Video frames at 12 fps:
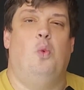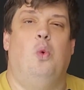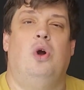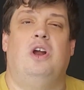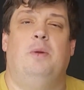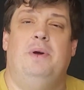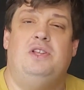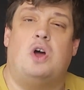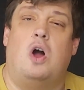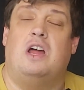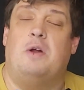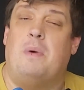we're going to be
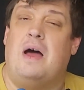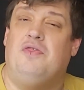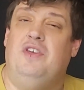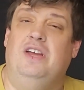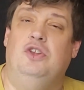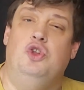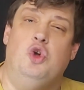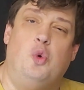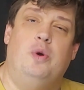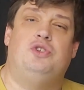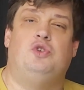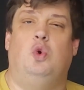talking about the
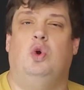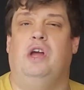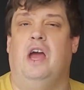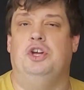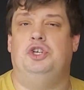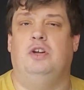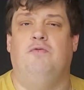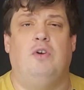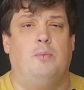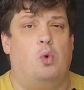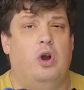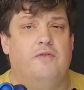newest creation
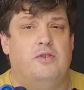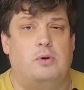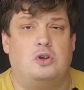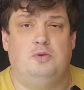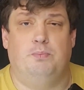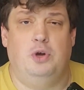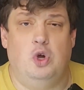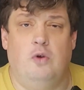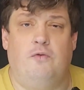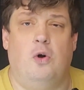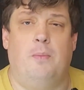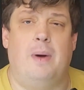from one of the most
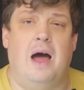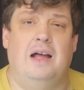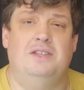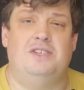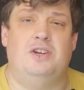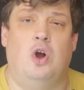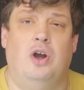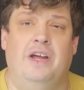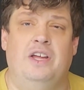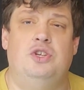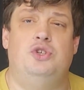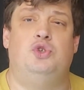beautiful minds in our
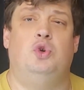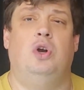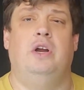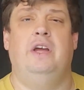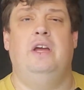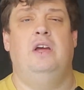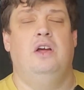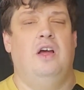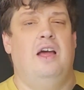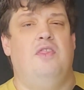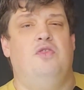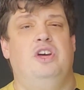industry,
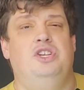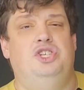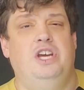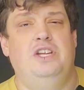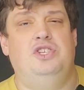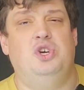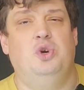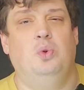the G2